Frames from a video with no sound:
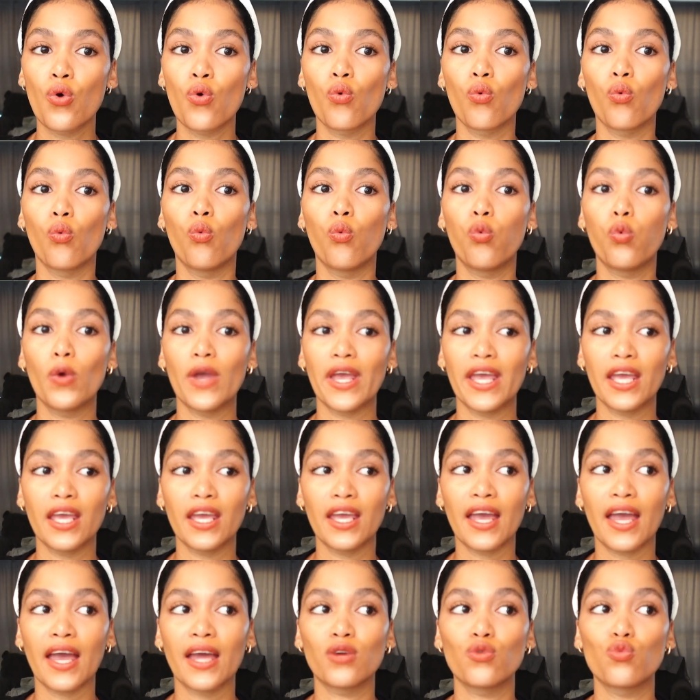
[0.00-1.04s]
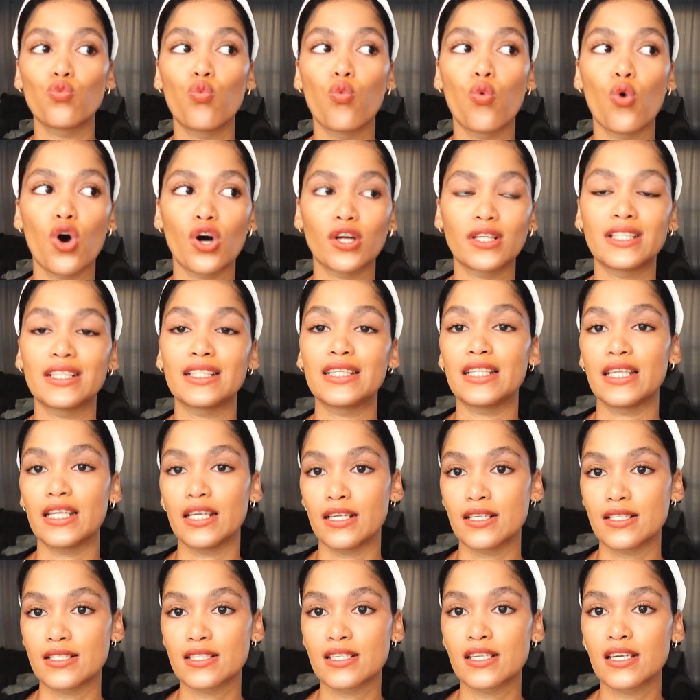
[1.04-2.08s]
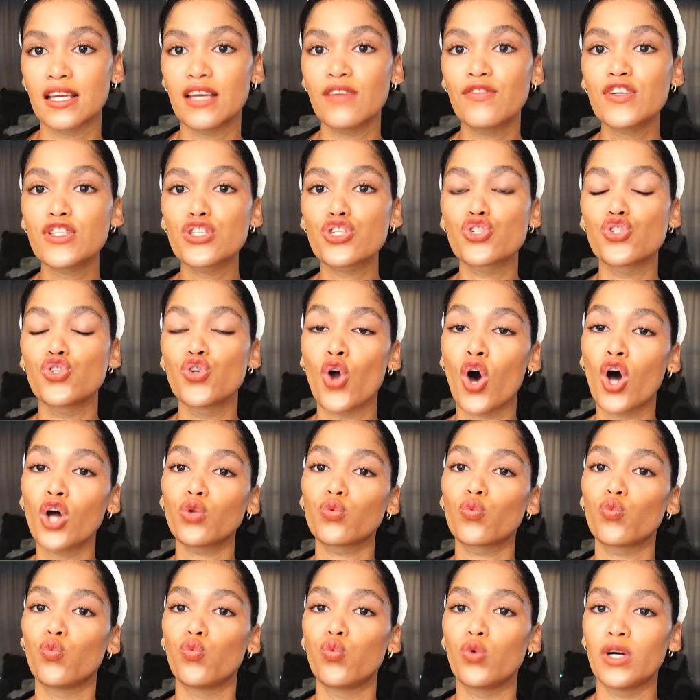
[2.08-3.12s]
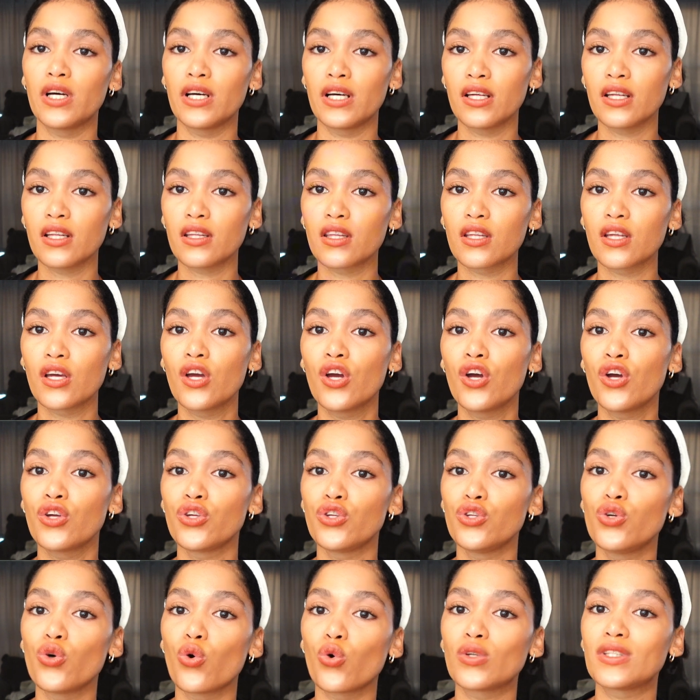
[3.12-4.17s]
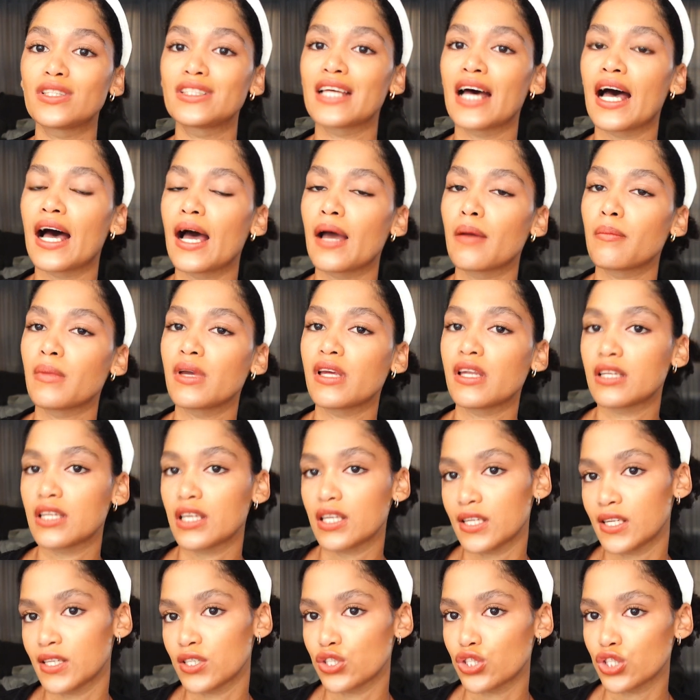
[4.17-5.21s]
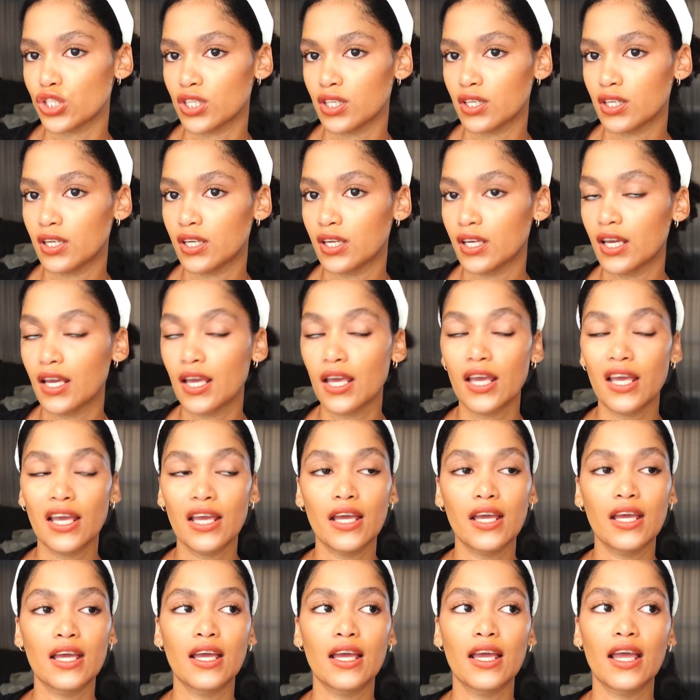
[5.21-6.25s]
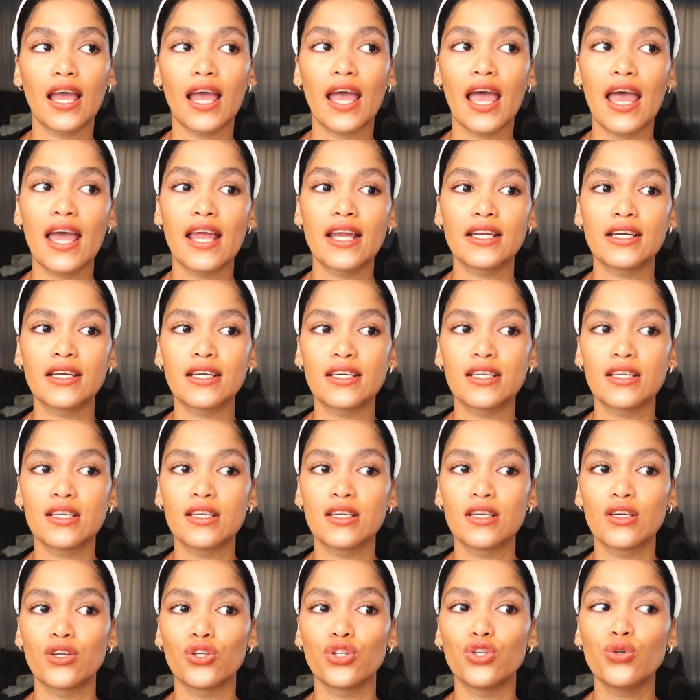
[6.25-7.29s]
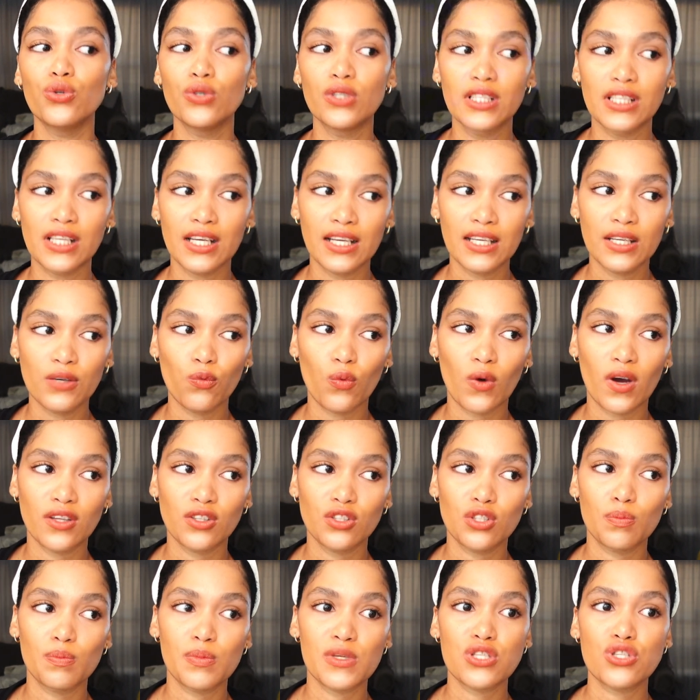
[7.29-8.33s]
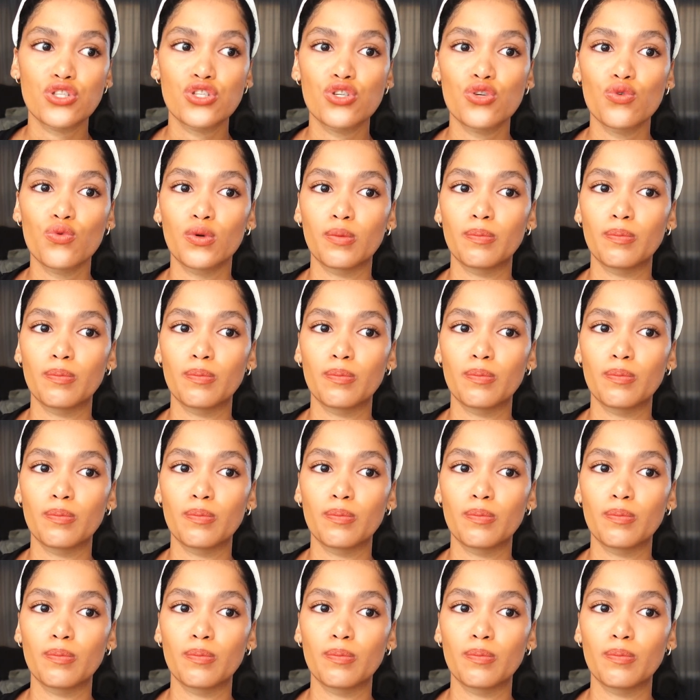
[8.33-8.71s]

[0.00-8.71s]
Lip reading: where and what it is. If it's not worth your time and energy and you really want to pursue